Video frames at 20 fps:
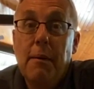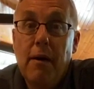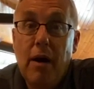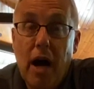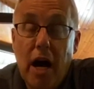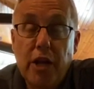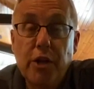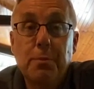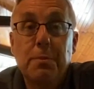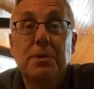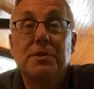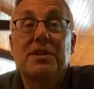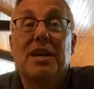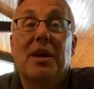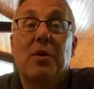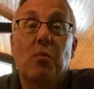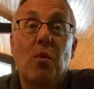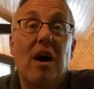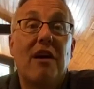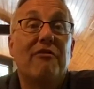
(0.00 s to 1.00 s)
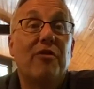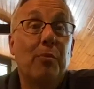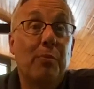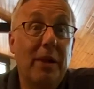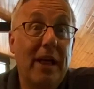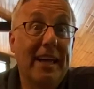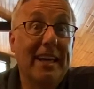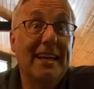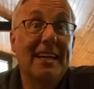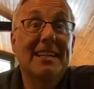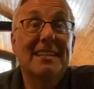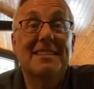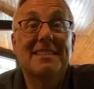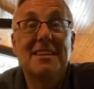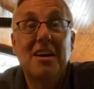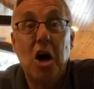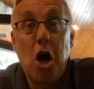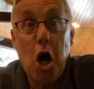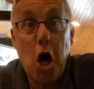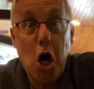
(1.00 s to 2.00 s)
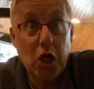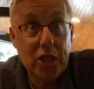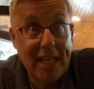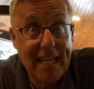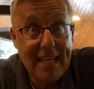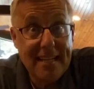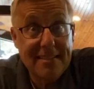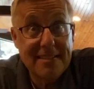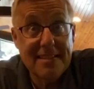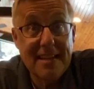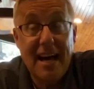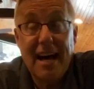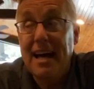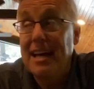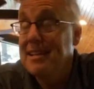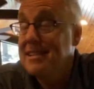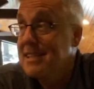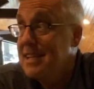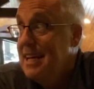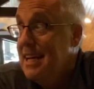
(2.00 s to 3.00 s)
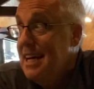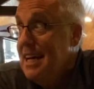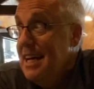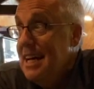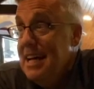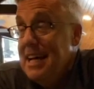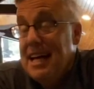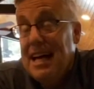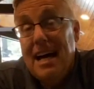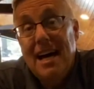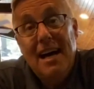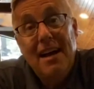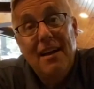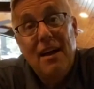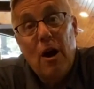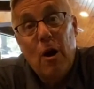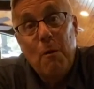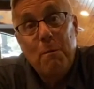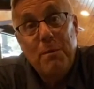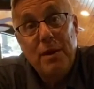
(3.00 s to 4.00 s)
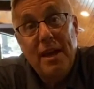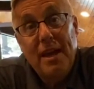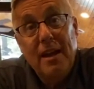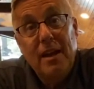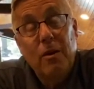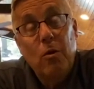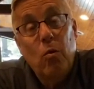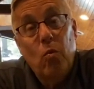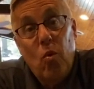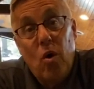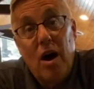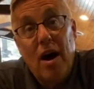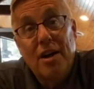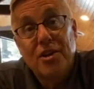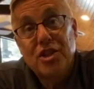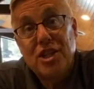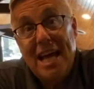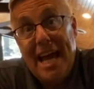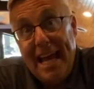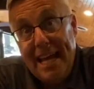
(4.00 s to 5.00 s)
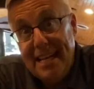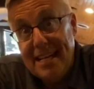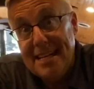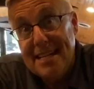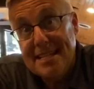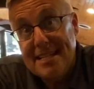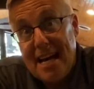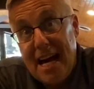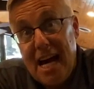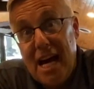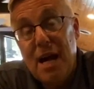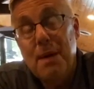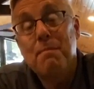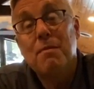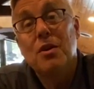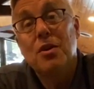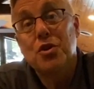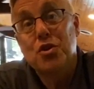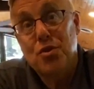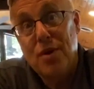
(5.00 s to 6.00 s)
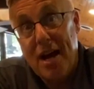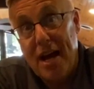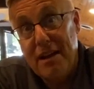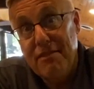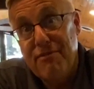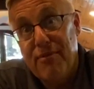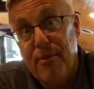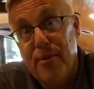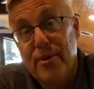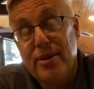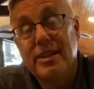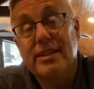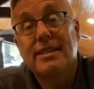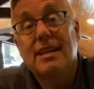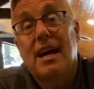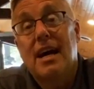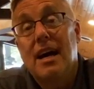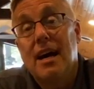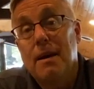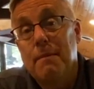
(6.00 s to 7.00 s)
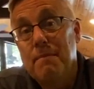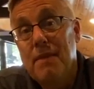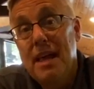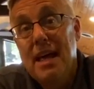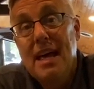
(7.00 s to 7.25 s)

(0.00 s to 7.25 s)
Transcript: 100% waffle blankets, all king size, are being washed 8 at a time, dried 4 at a time.